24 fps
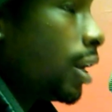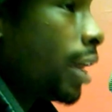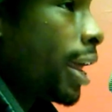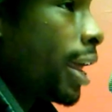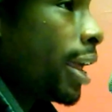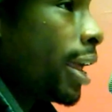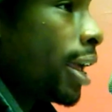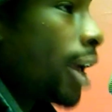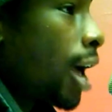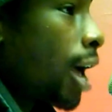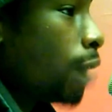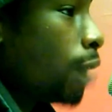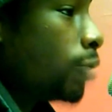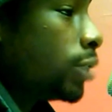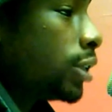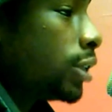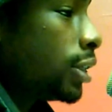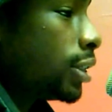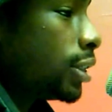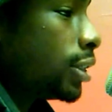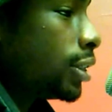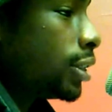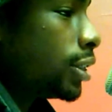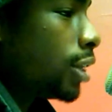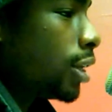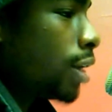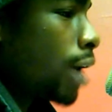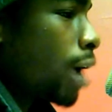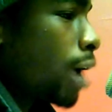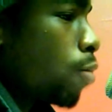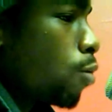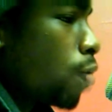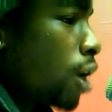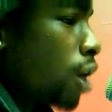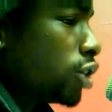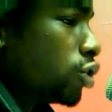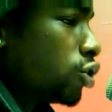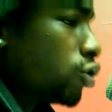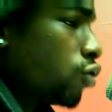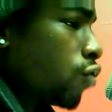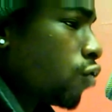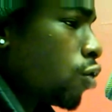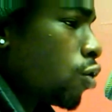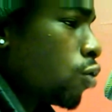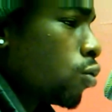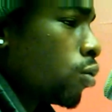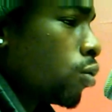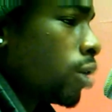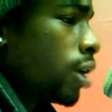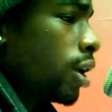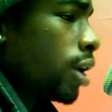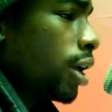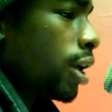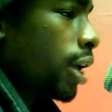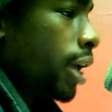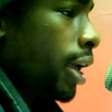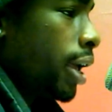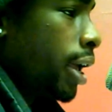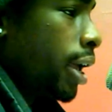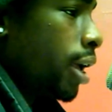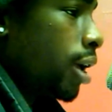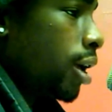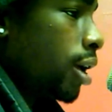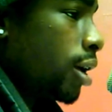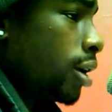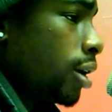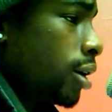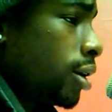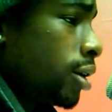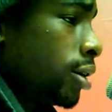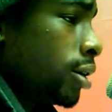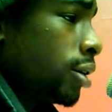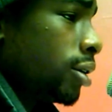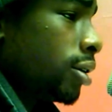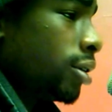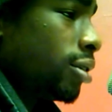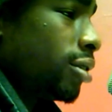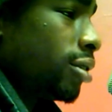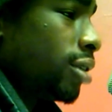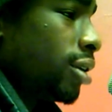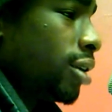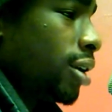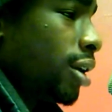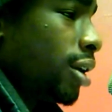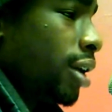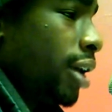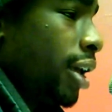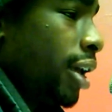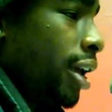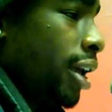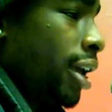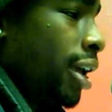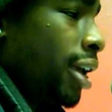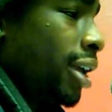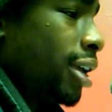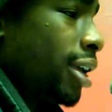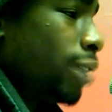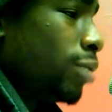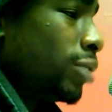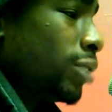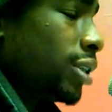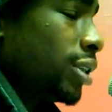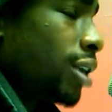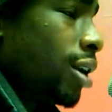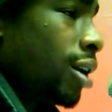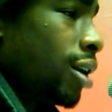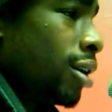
Like I was listening to like Watch the Throne, and he was